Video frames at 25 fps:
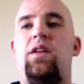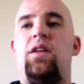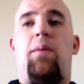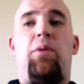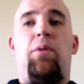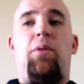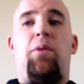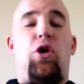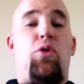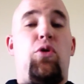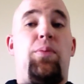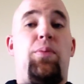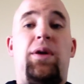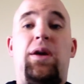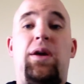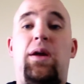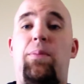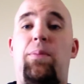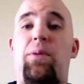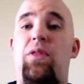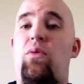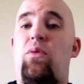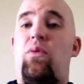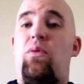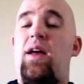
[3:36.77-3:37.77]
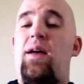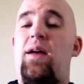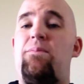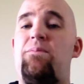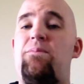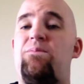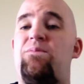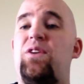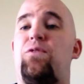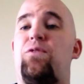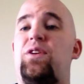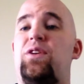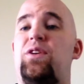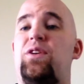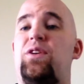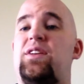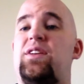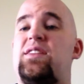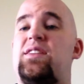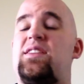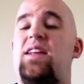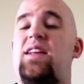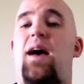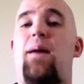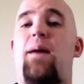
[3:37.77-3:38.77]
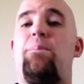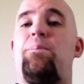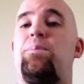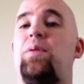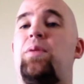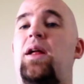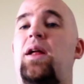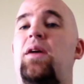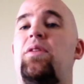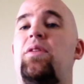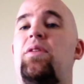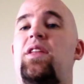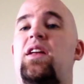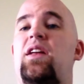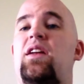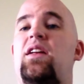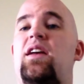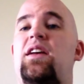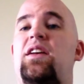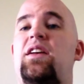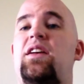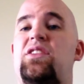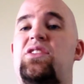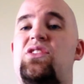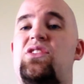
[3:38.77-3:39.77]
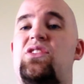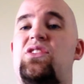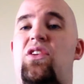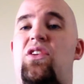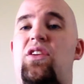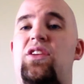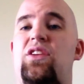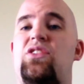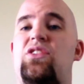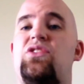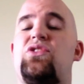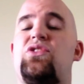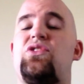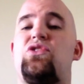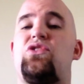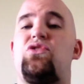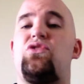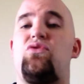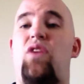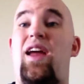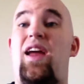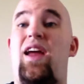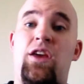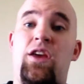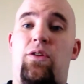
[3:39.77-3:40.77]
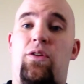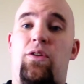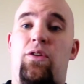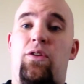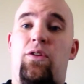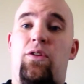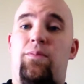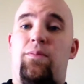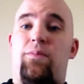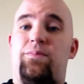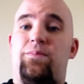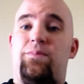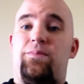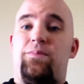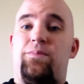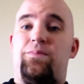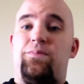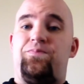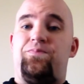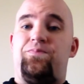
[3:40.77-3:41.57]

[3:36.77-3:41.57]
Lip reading: Now I'm going to open it up on the web. Feel free to stop, play with it, and get started straight from the video.